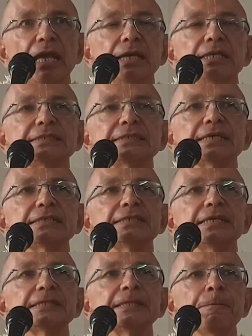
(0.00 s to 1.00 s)
He says
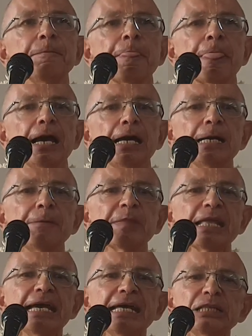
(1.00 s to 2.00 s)
that
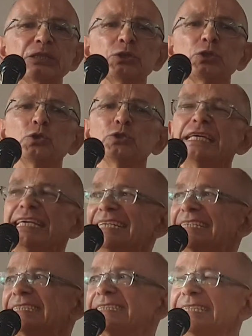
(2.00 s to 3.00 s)
to the
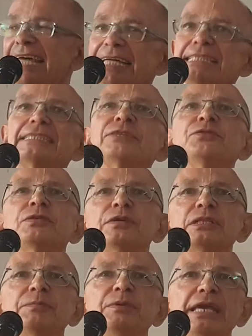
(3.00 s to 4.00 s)
extent we
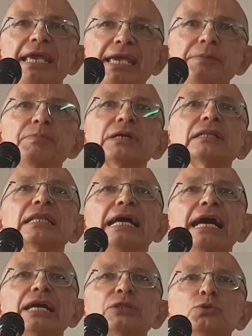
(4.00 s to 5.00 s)
will be able
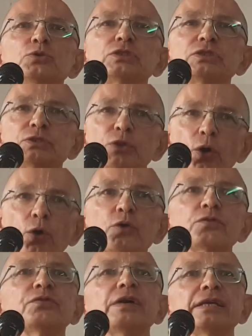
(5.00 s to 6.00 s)
to serve